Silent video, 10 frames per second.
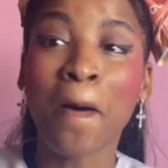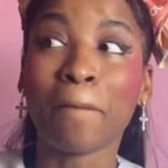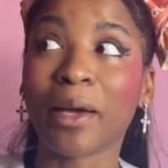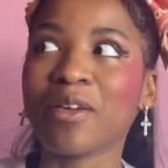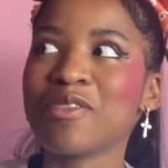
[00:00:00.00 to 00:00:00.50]

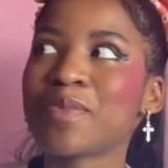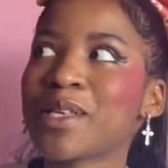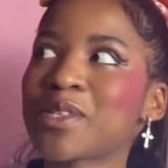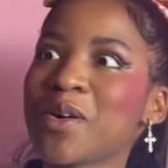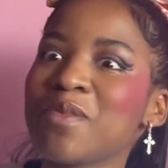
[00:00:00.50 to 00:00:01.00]
But you've
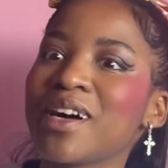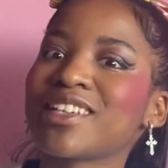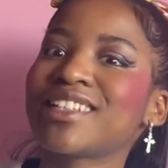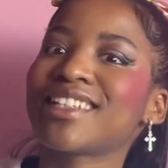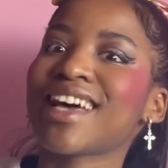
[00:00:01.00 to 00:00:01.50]
spent so much
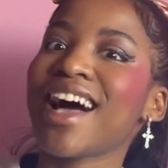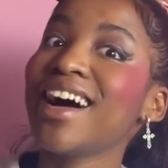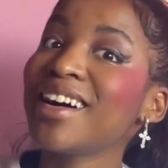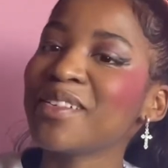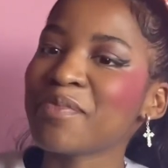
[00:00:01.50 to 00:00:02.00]

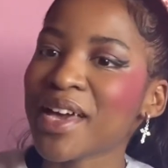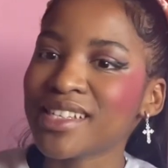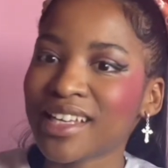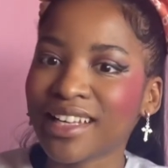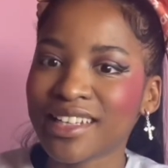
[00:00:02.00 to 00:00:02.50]
time
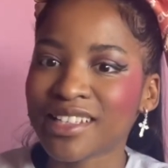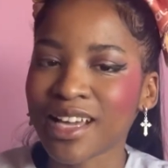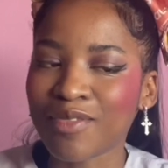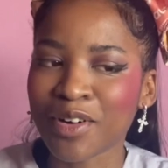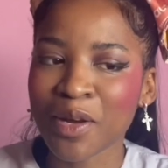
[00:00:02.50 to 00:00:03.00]
basically
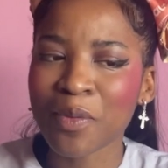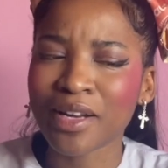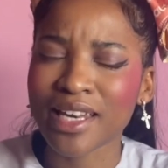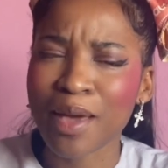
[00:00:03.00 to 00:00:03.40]
discovering what an